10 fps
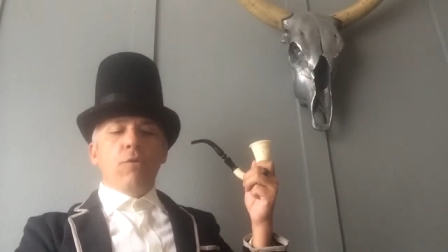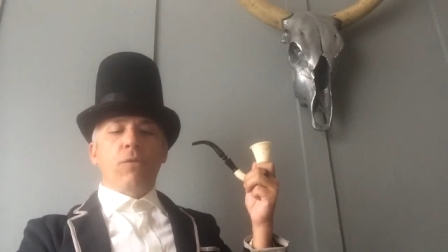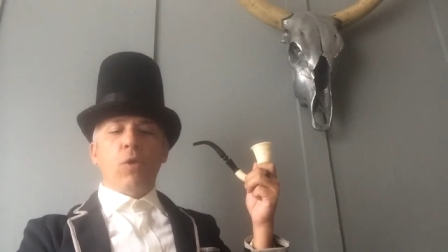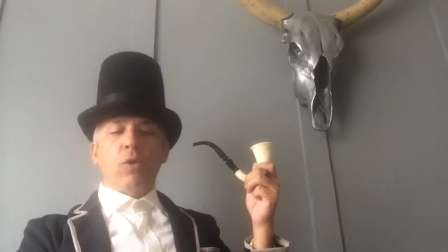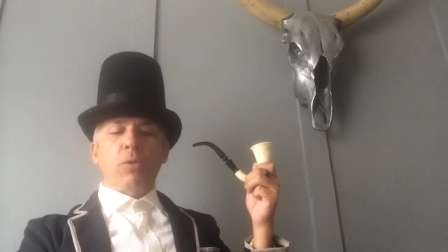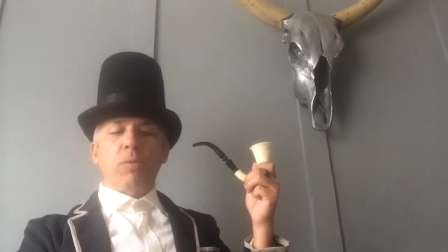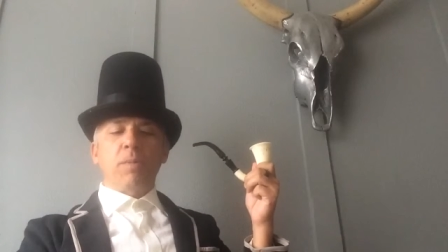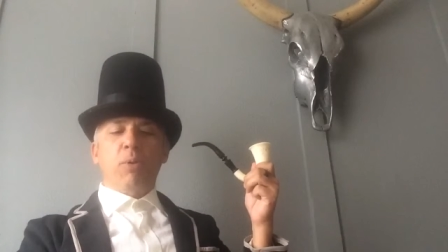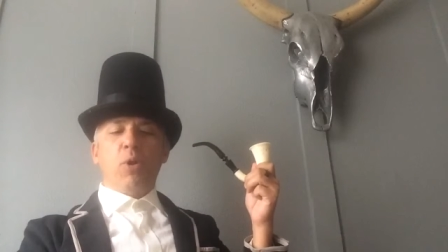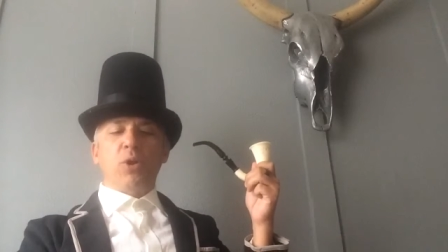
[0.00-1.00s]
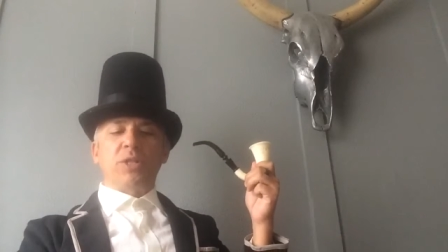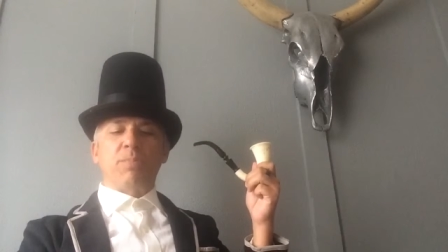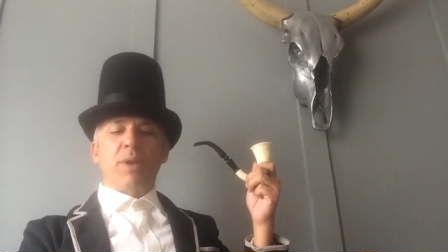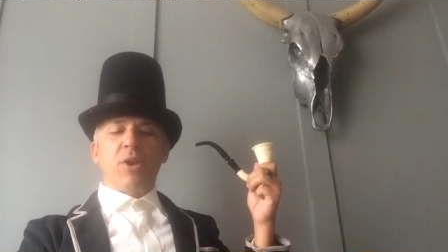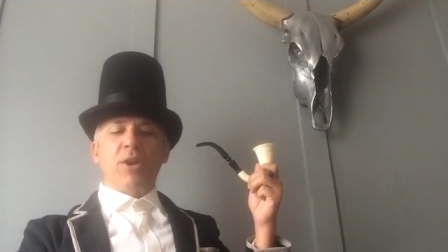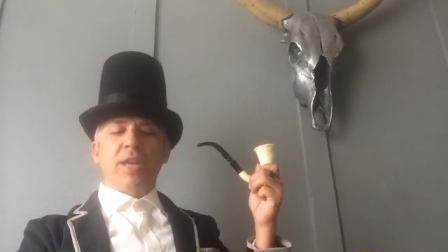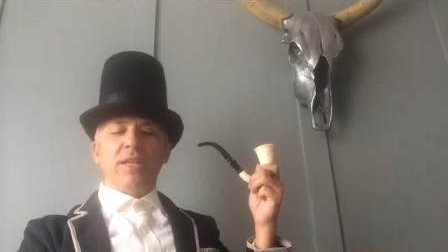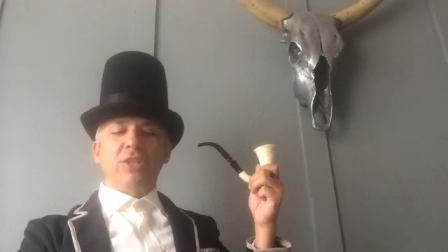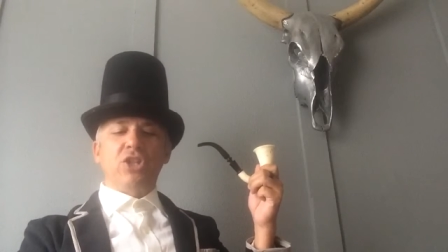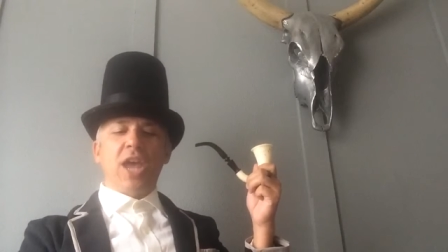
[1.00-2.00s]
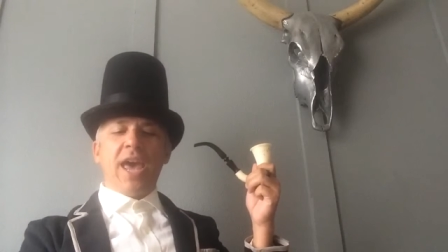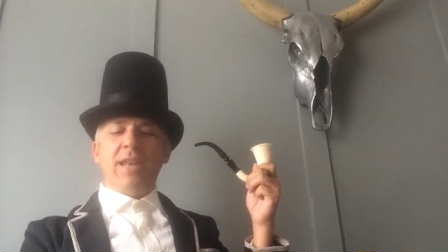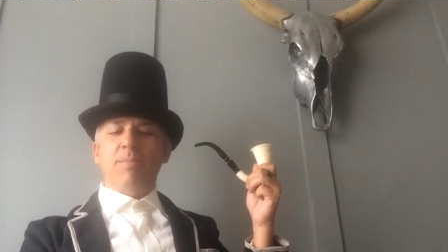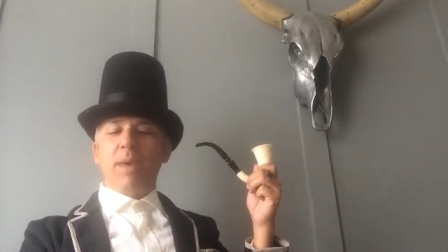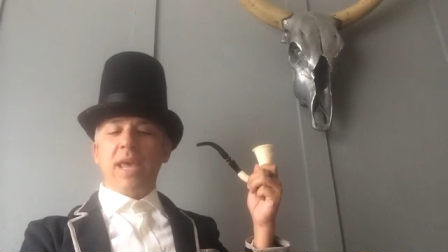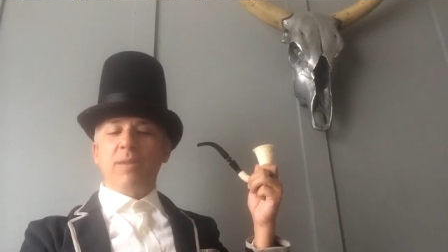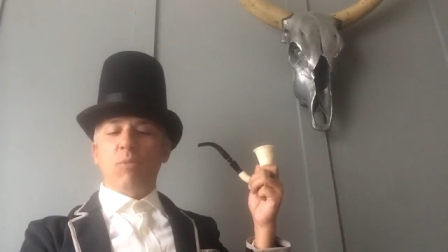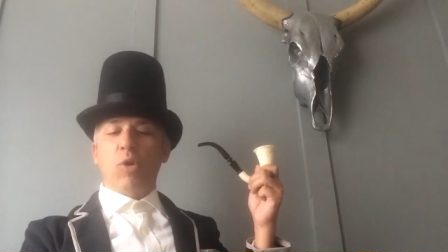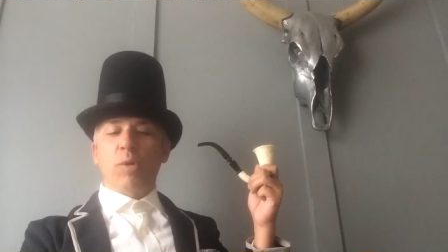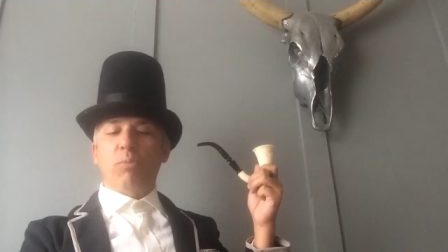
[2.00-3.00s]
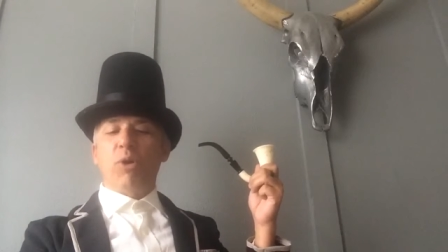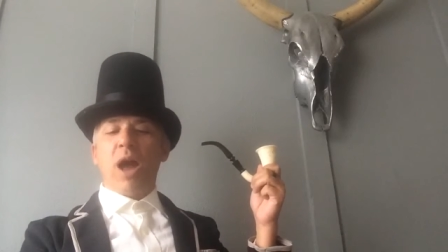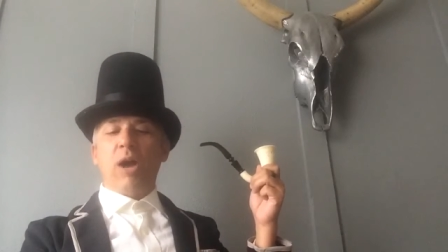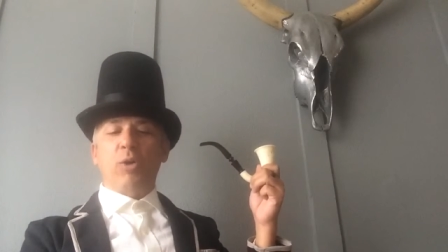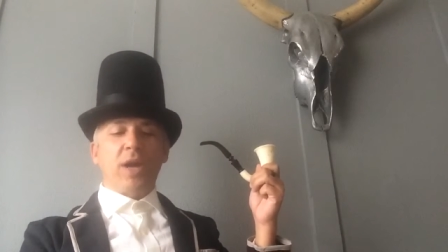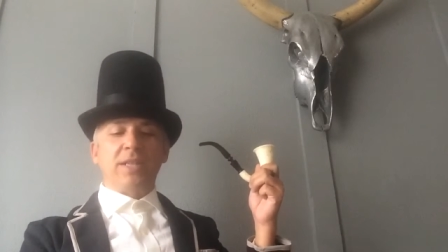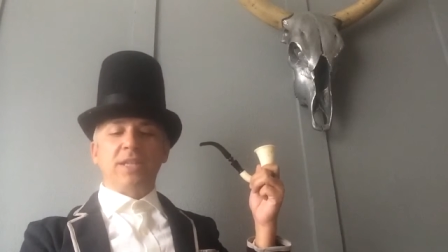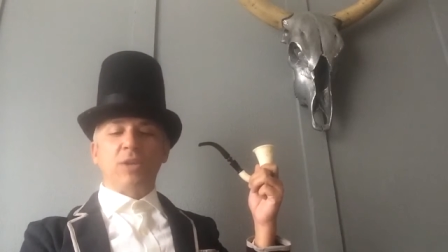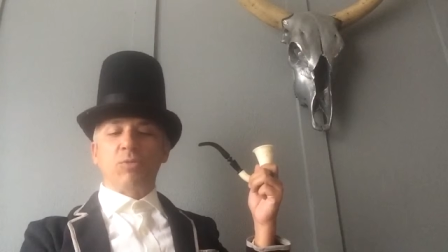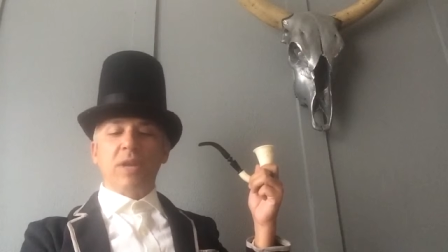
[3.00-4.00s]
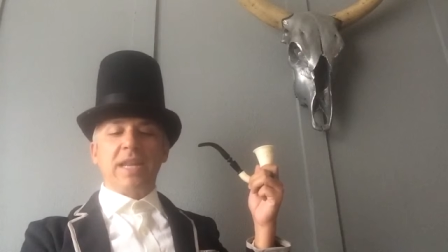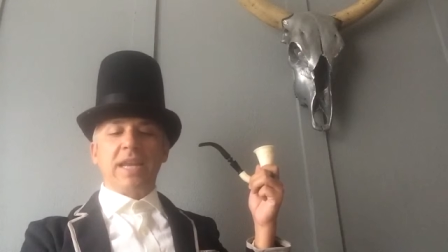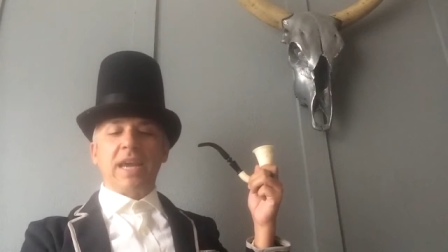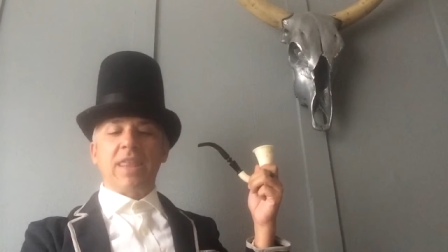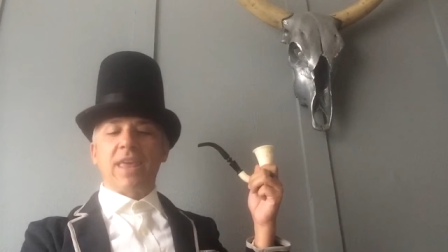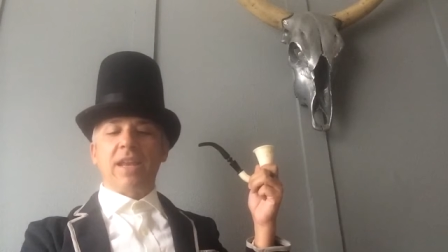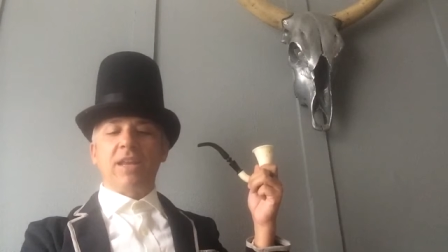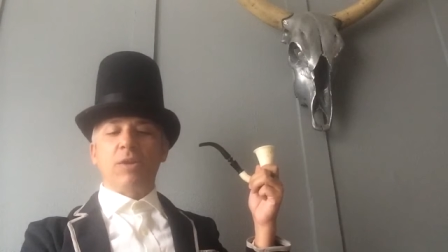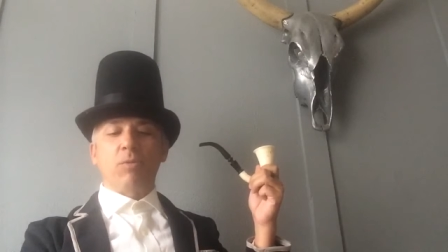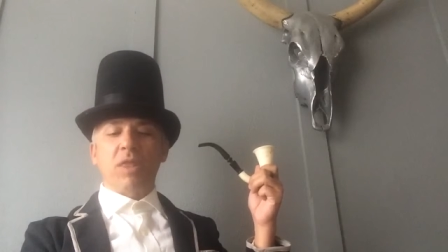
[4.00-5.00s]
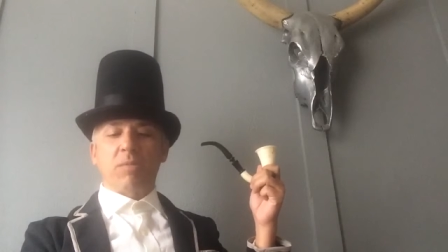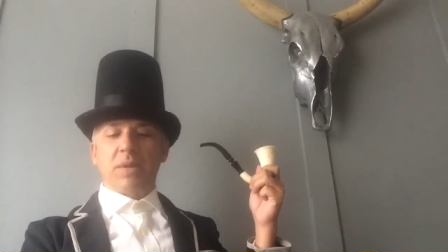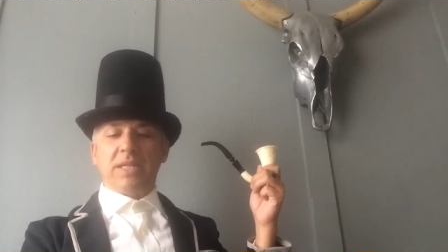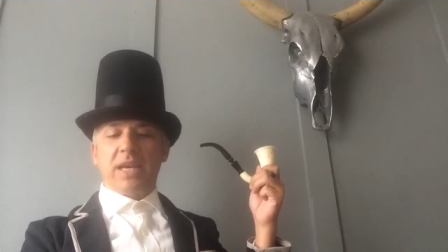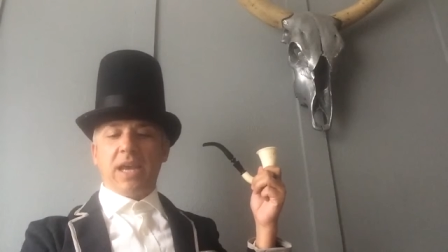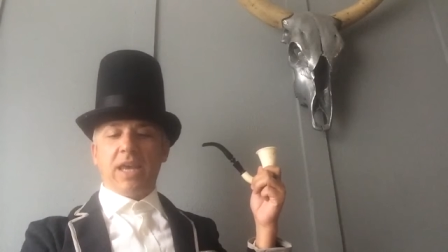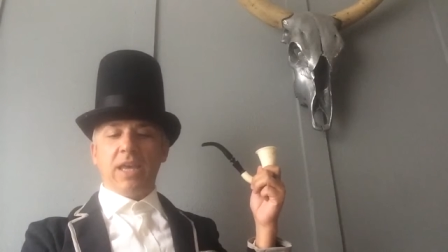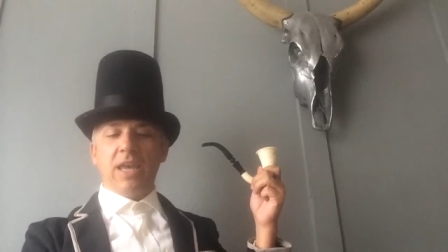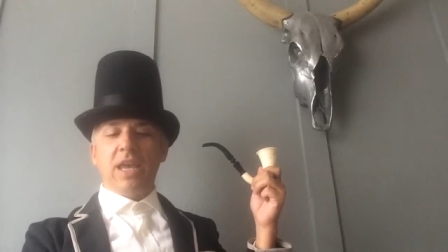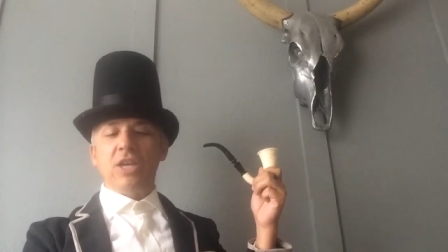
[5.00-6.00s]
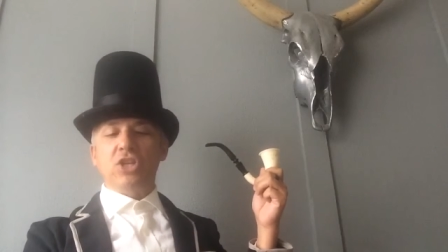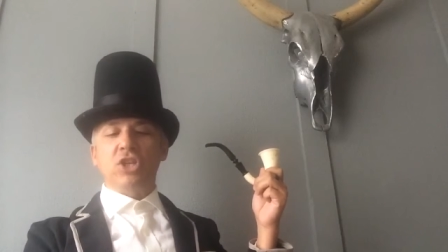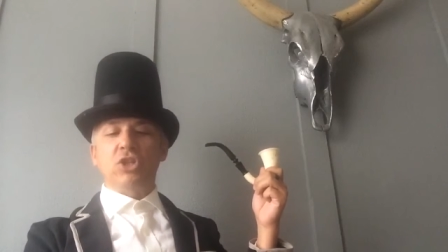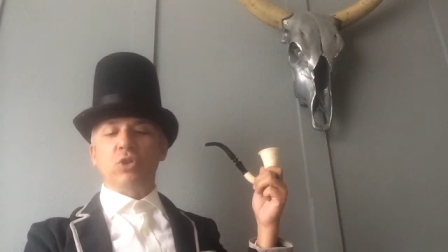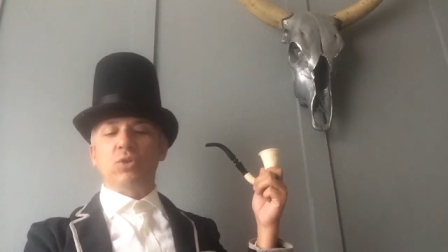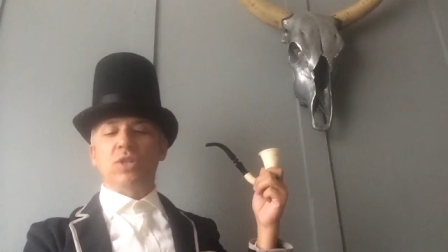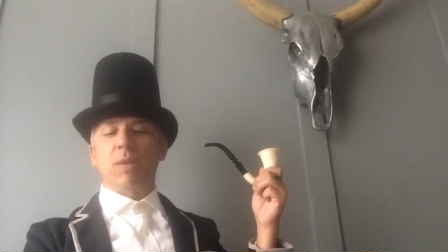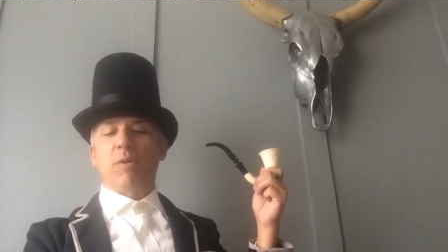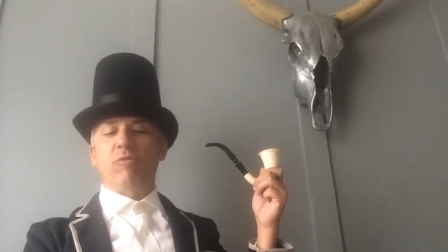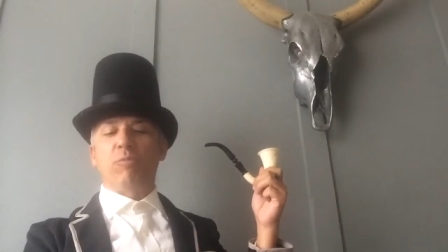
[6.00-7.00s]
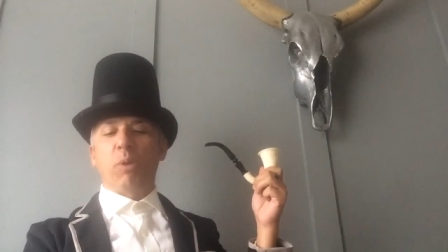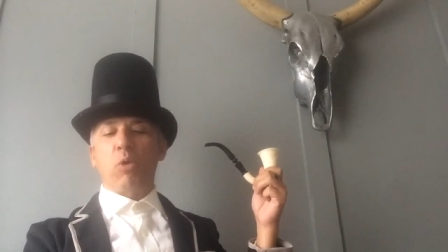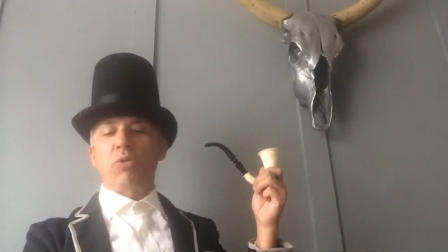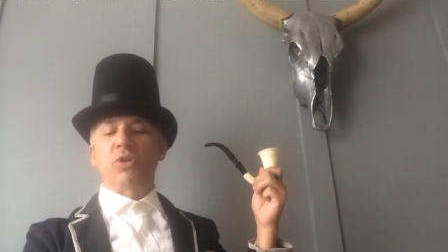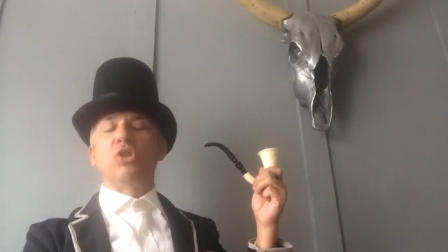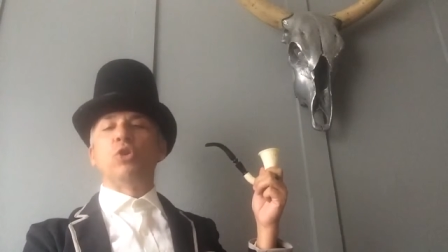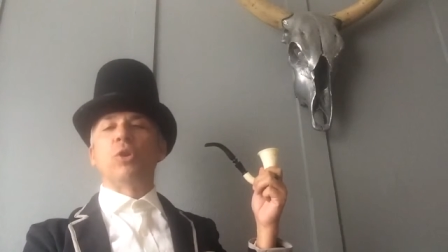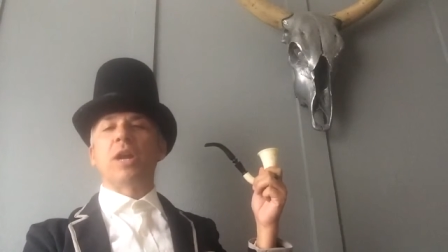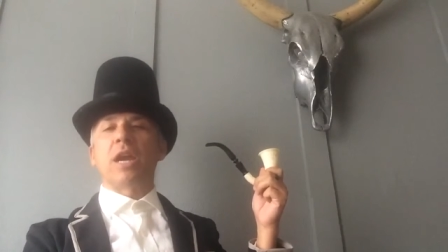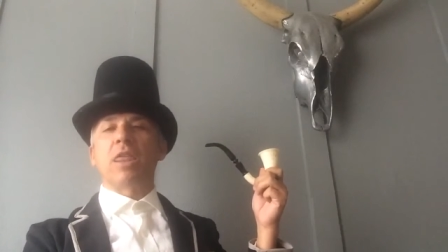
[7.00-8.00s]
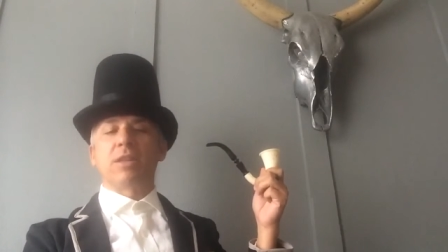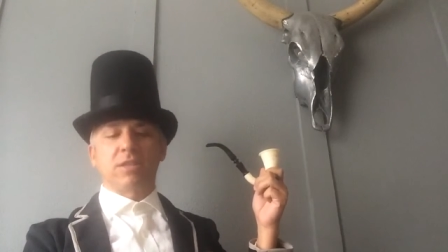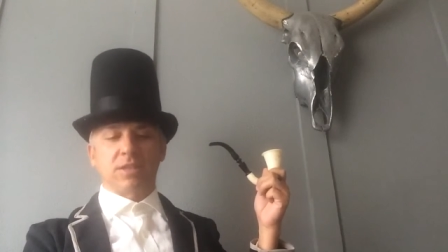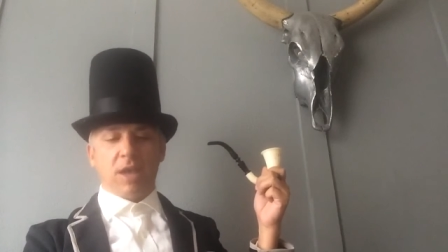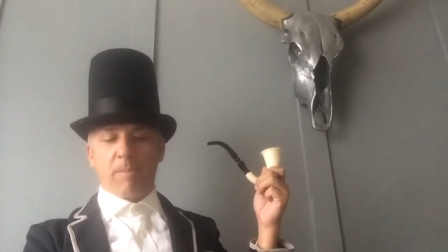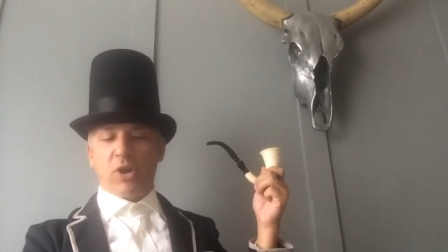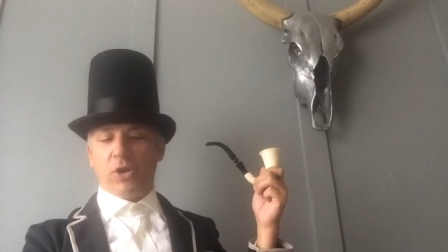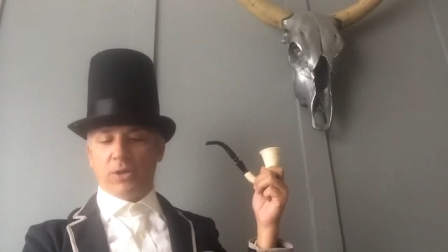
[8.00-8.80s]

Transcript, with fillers: Fourth report period, Chad made more progress in reading than in arithmetic. He should do some of both during the summer.